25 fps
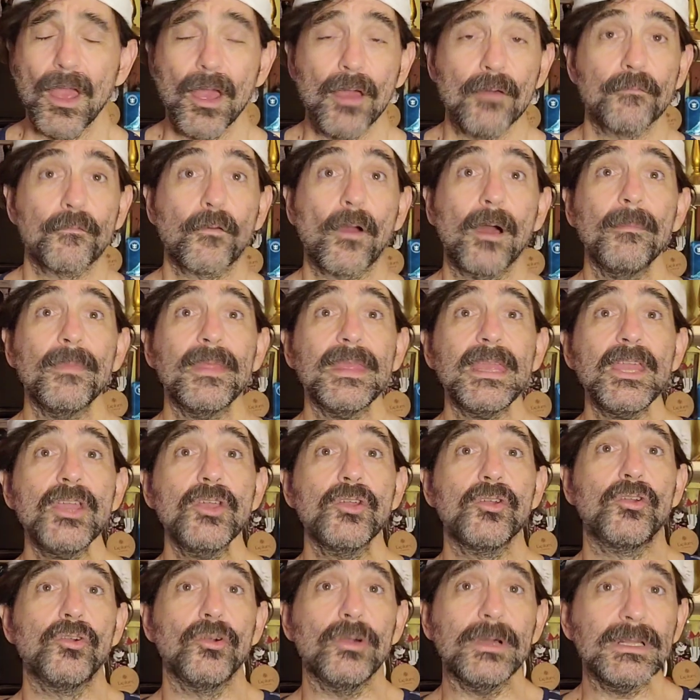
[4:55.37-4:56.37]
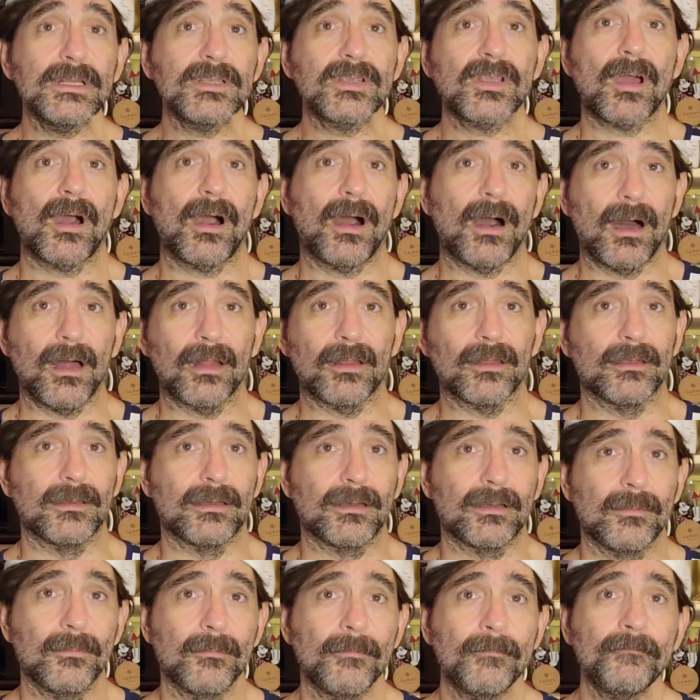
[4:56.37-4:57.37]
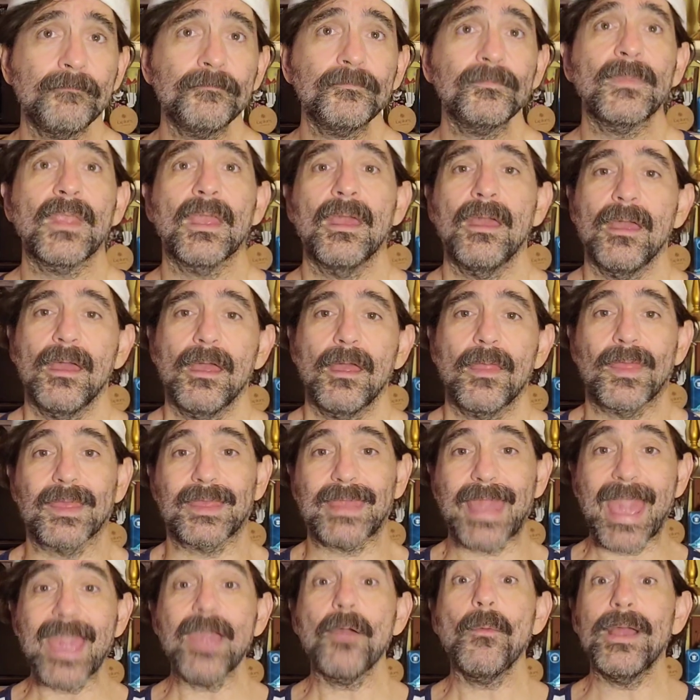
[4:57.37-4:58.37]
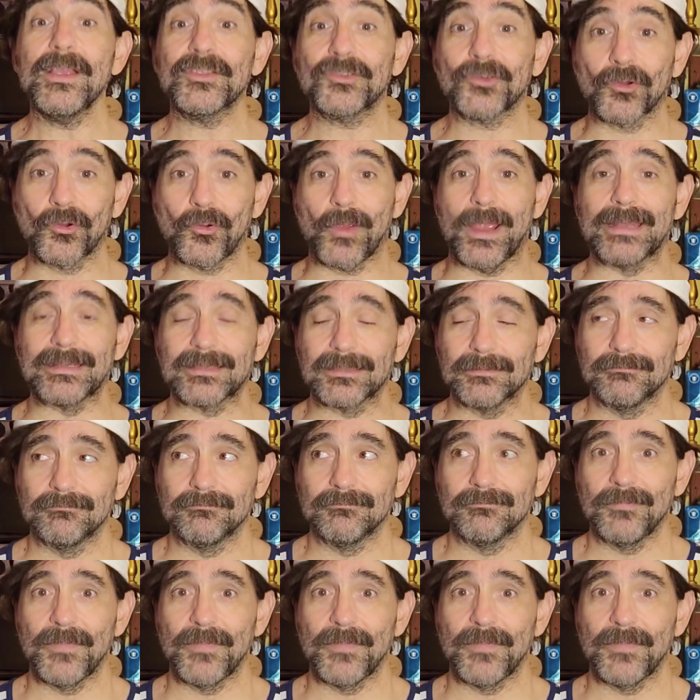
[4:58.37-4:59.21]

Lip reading: From the good column, the gangways are great.